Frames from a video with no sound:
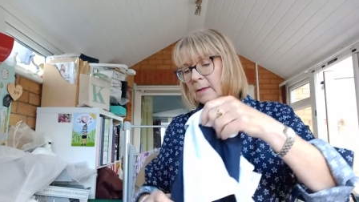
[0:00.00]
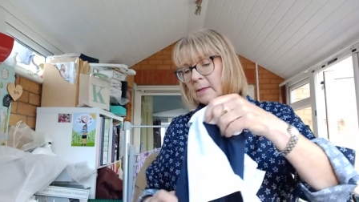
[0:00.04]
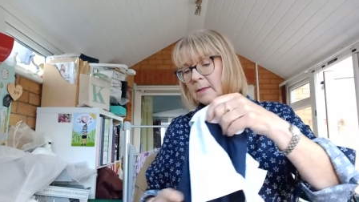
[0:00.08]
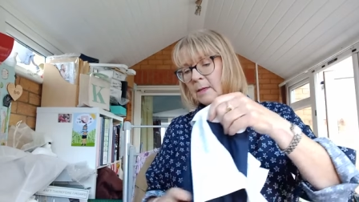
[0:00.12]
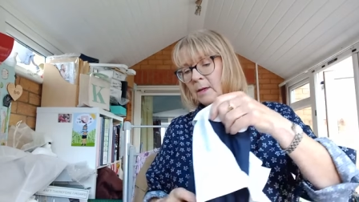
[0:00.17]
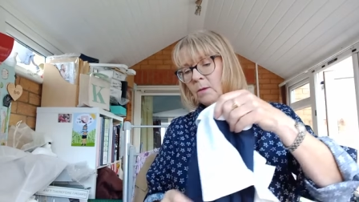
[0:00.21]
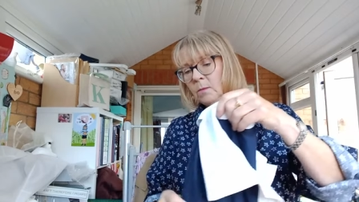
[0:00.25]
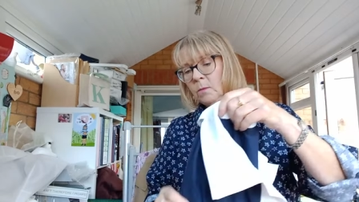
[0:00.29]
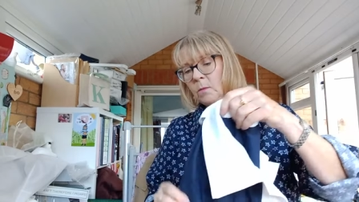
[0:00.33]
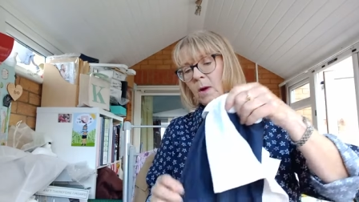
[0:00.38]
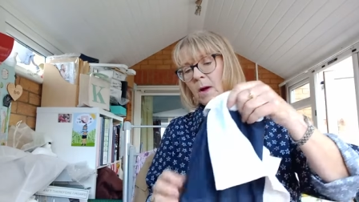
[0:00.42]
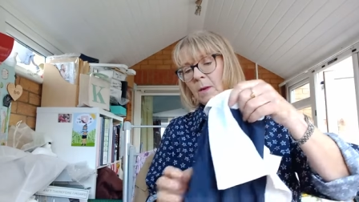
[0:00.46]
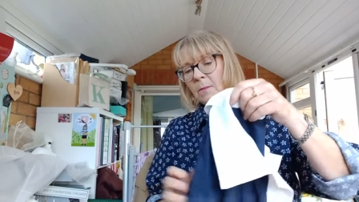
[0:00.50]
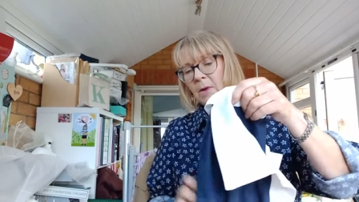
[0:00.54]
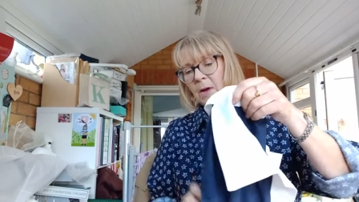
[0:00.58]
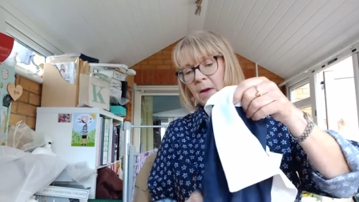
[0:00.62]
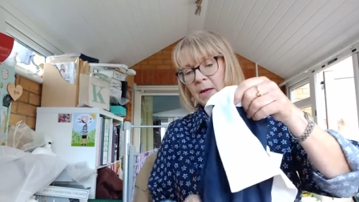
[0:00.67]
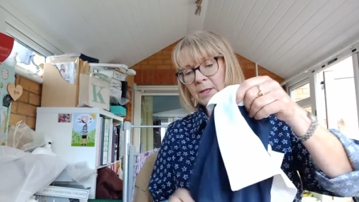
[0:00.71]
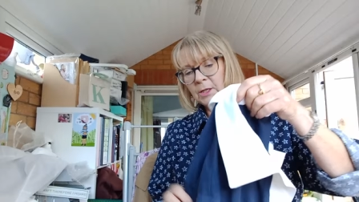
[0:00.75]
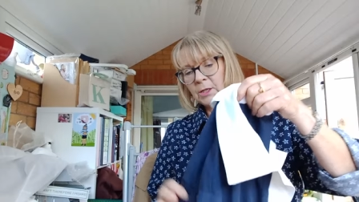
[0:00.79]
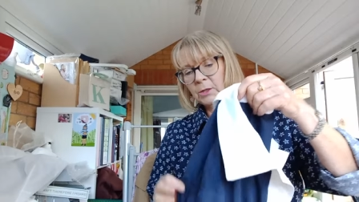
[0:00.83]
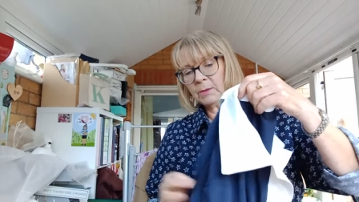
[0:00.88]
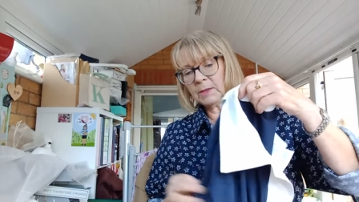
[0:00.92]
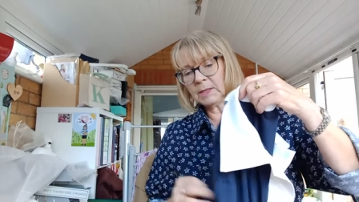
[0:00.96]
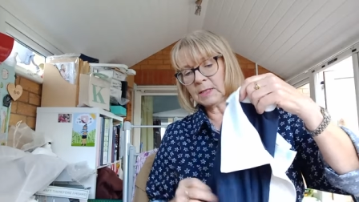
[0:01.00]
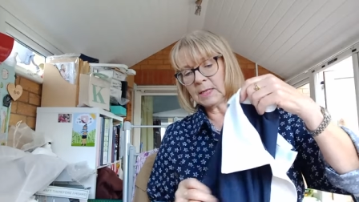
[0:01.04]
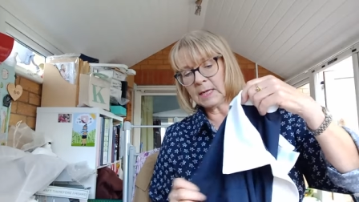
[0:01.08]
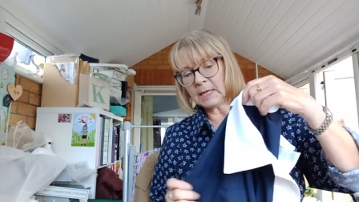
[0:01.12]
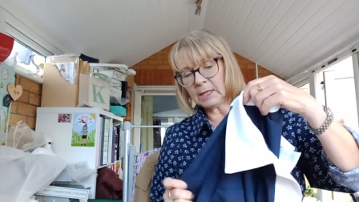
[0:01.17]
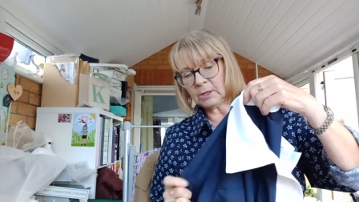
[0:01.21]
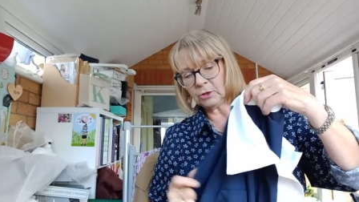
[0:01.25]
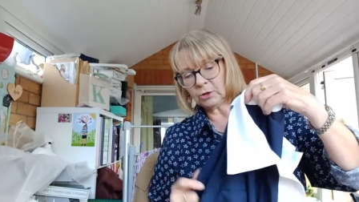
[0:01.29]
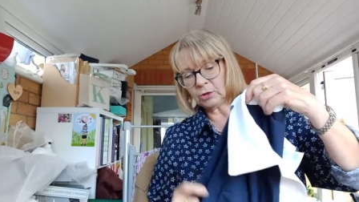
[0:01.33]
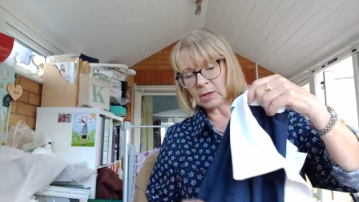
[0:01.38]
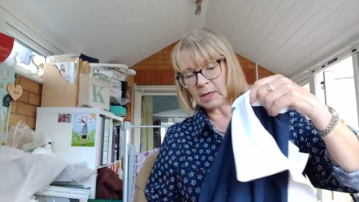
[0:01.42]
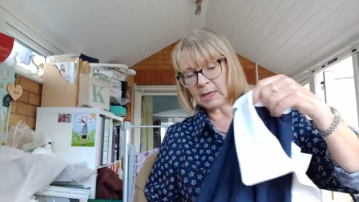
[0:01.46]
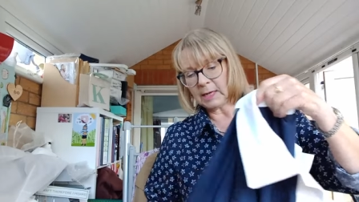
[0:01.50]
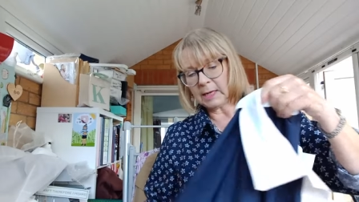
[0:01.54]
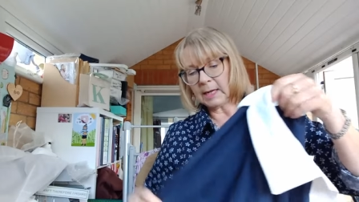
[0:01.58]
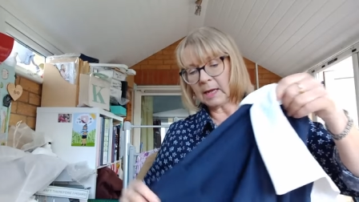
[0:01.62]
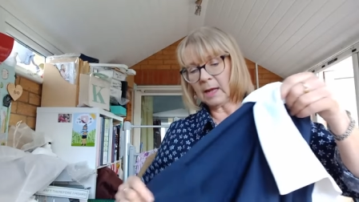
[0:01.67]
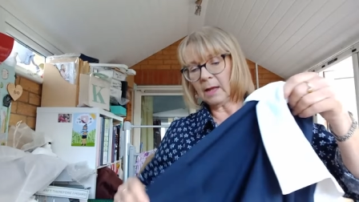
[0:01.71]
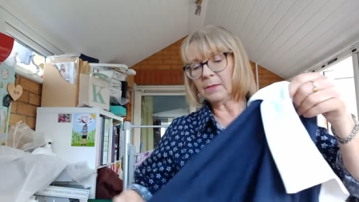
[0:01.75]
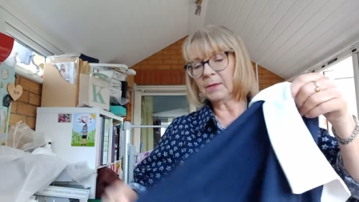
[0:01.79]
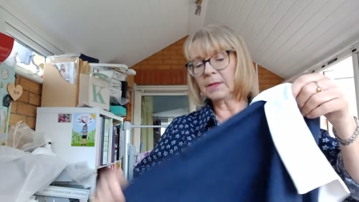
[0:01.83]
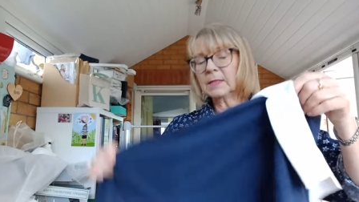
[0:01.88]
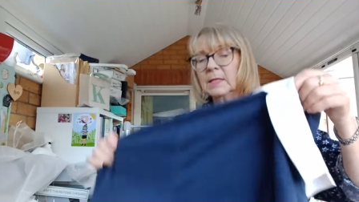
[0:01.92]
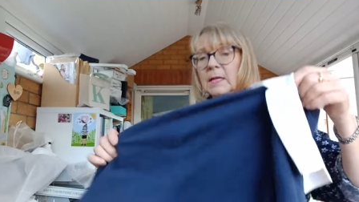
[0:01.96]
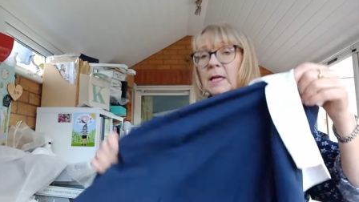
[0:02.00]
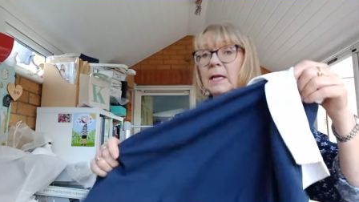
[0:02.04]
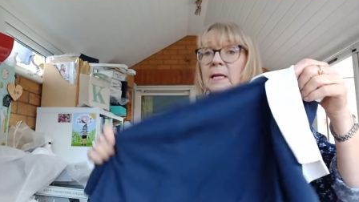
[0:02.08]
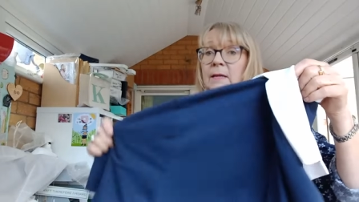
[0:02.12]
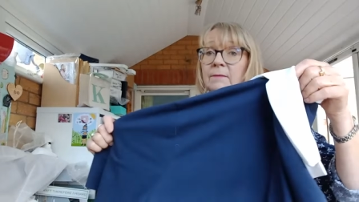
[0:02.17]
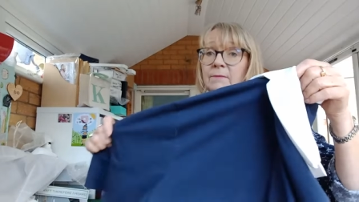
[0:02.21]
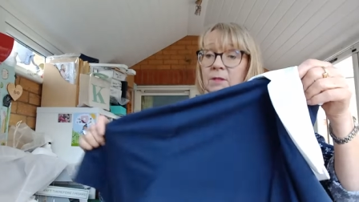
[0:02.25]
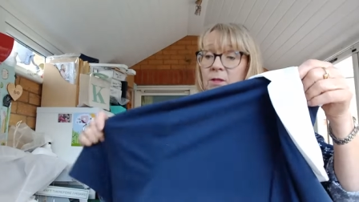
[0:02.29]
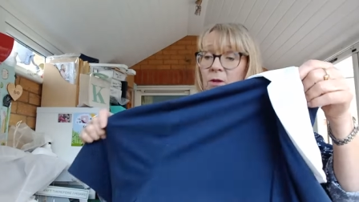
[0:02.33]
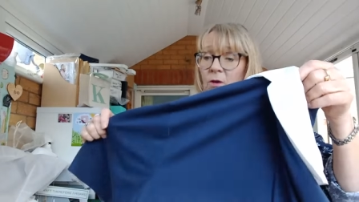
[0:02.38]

So what I might do is literally cut the sleeves